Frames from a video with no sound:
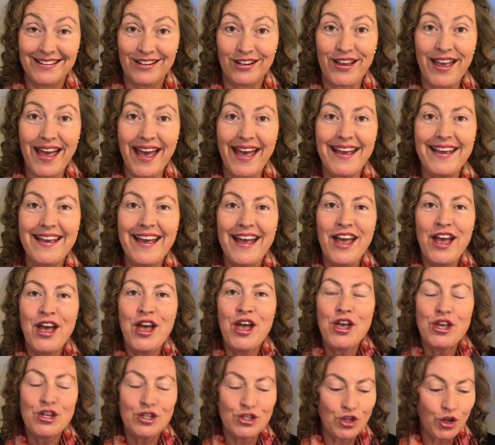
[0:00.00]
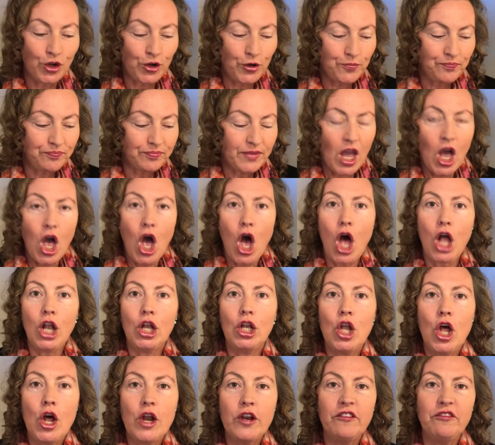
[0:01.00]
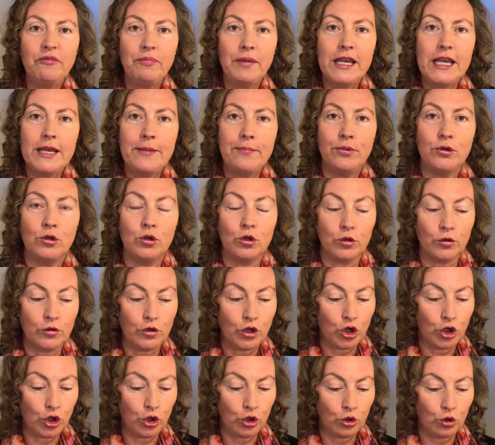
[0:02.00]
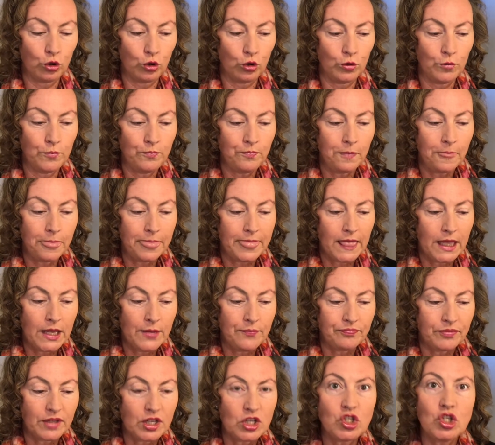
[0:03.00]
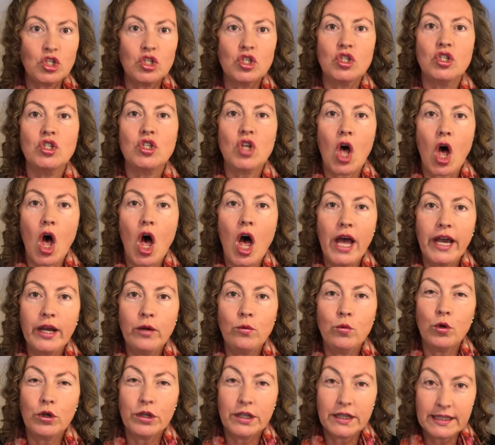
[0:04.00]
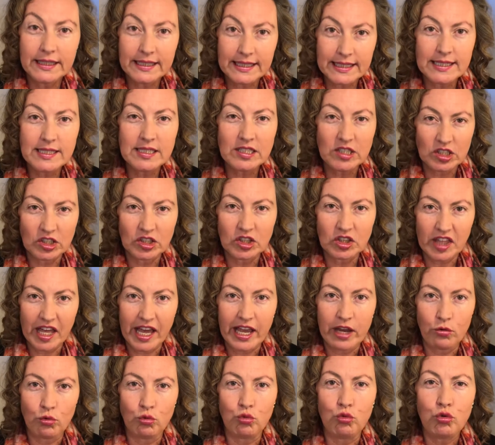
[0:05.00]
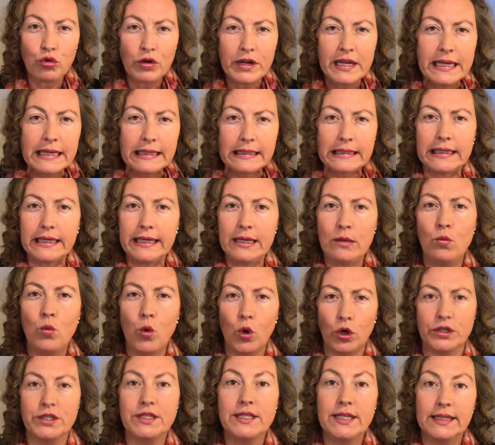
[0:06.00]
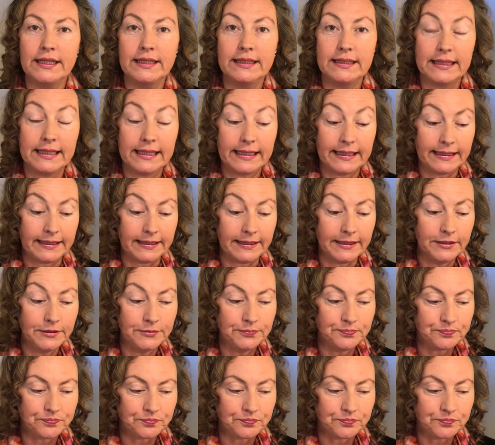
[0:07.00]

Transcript: Okay? So a lot of people who decide what it is that they really want and need,